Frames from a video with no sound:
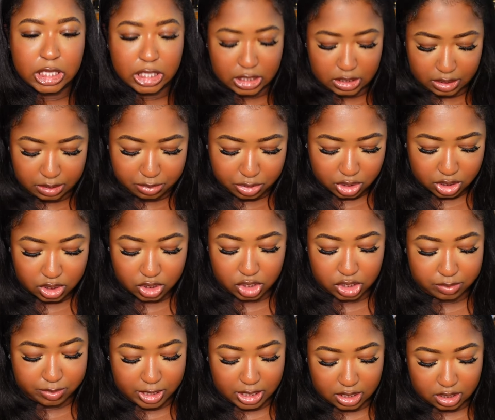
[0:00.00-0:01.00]
Let me put all this
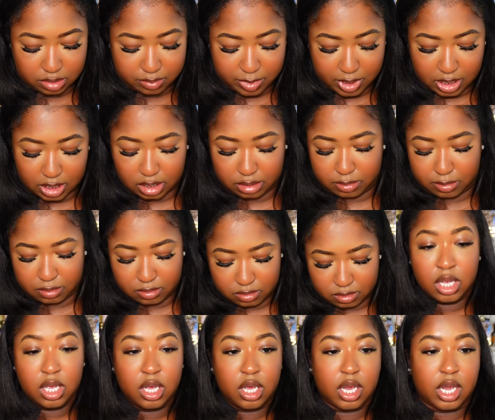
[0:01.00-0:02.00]
shit back in the bag.
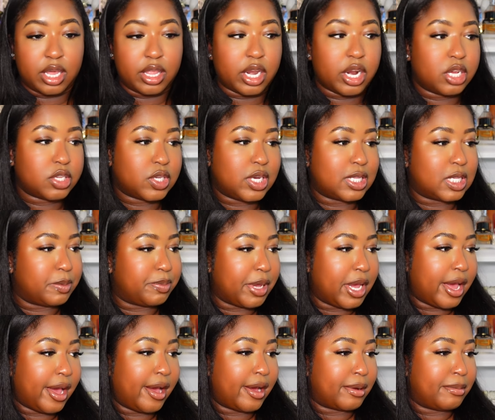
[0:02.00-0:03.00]
And then I also have to
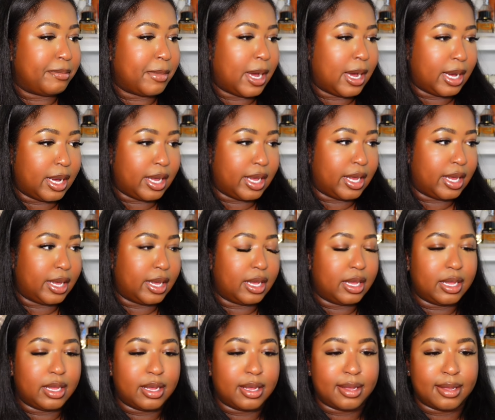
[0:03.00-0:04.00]
pack my,
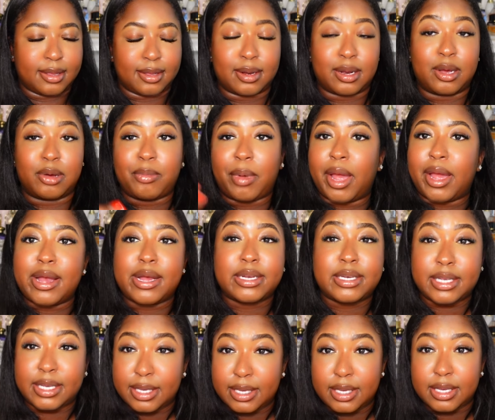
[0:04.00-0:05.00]
you know, my
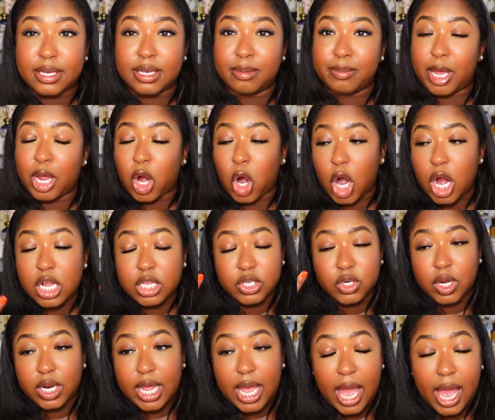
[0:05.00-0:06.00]
ID and my cards
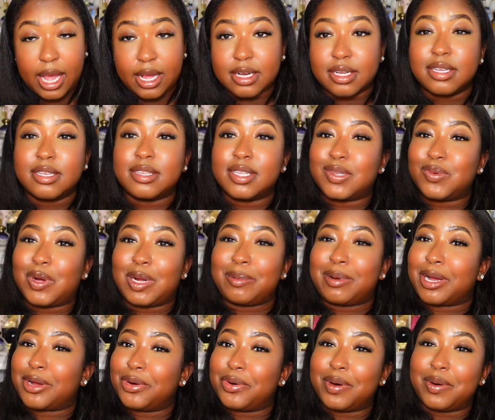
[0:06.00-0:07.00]
and all that. Because where am
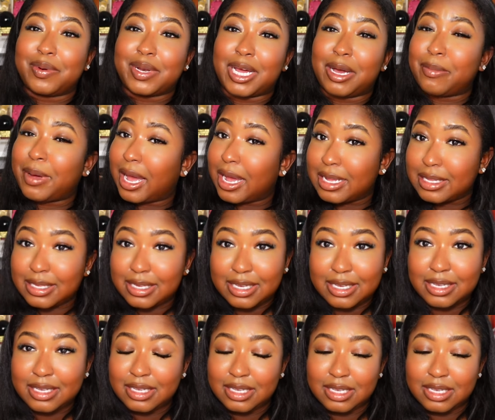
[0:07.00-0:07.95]
I going without my ID?